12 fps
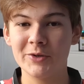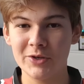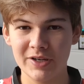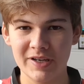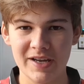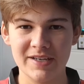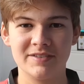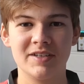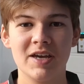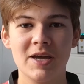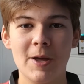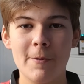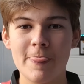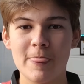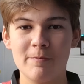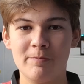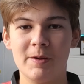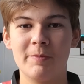good it is,
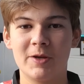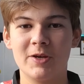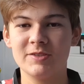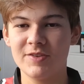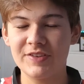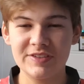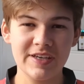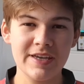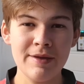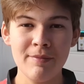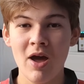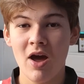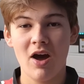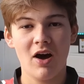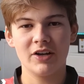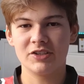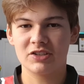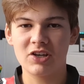but because of the team,
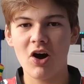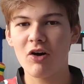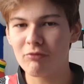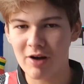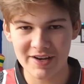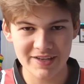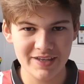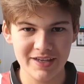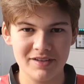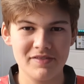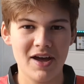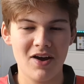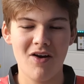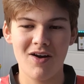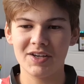I just can't rank it that high.